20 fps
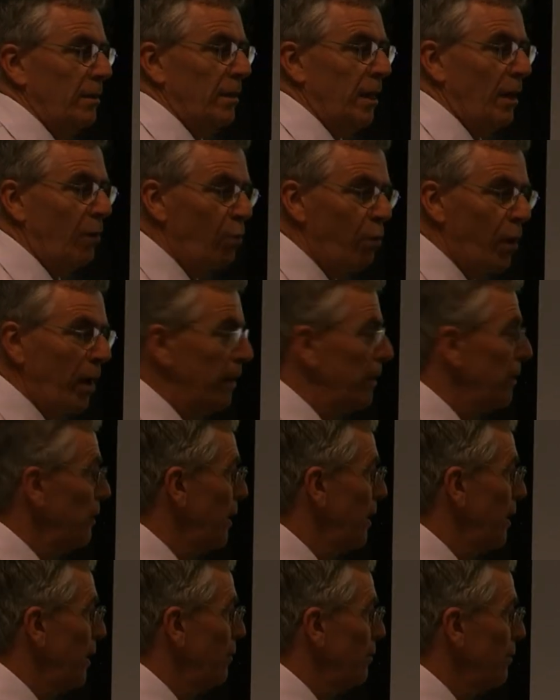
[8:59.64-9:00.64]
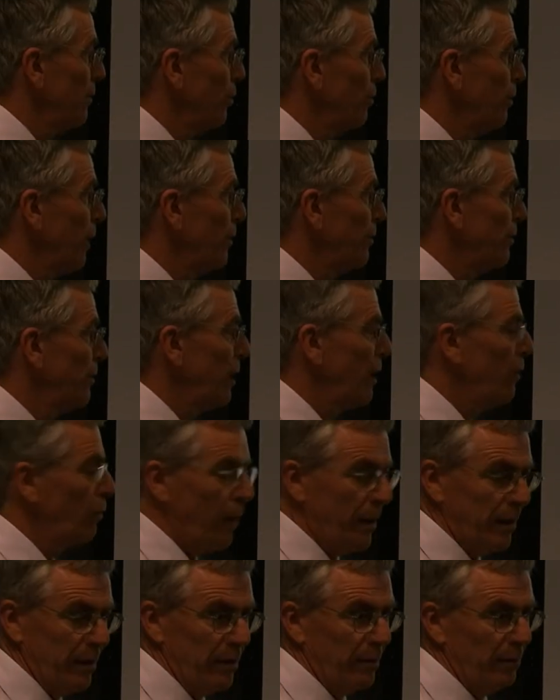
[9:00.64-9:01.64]
it's almost no
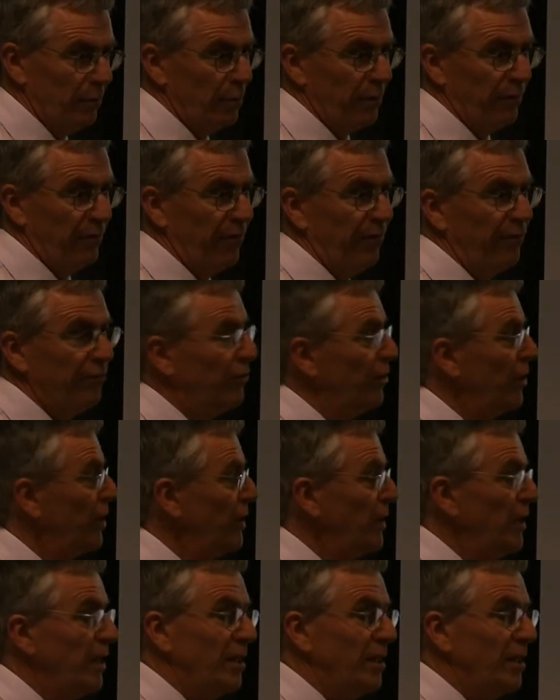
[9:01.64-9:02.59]
wonder that it was 15